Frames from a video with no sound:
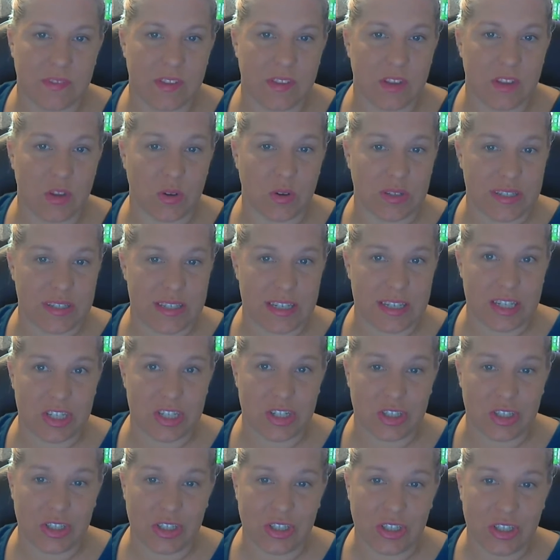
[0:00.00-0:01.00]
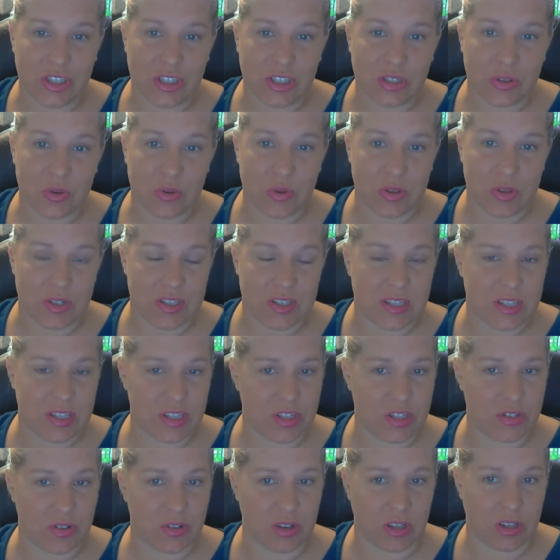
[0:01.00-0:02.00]
your sister or
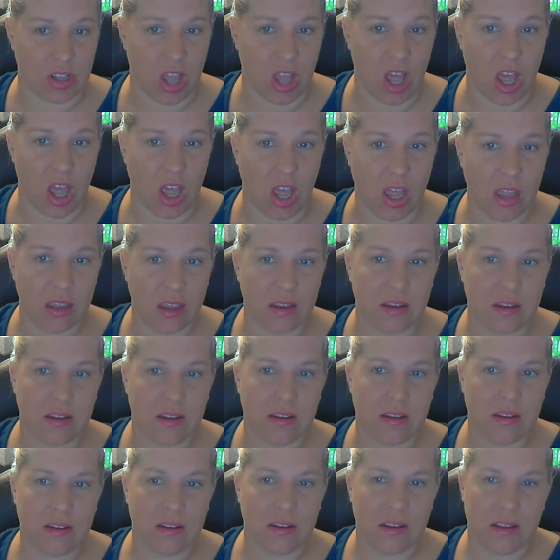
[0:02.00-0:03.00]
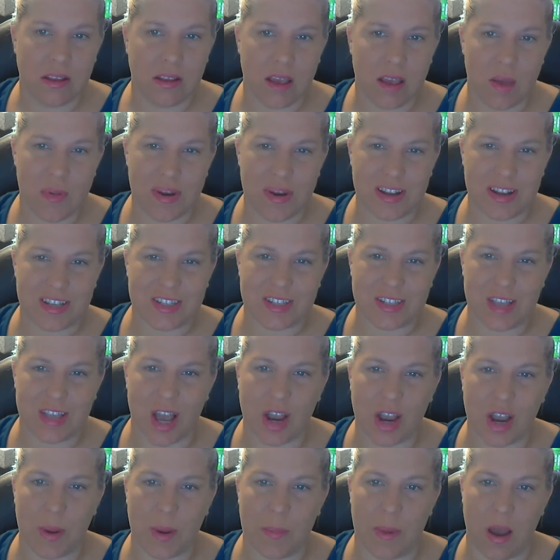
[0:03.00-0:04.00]
sister-in-law. How about a
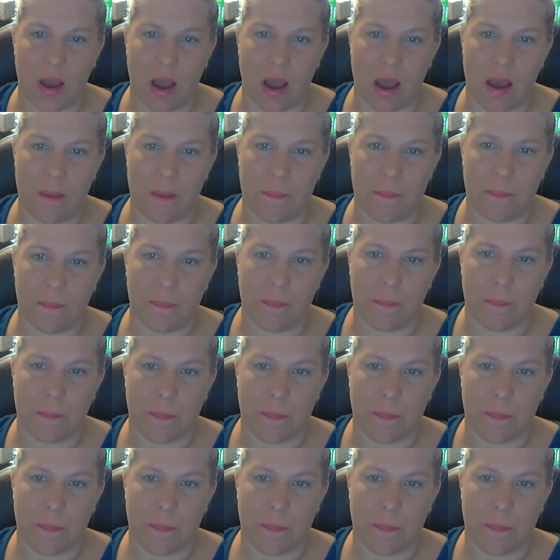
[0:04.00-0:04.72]
soccer mom,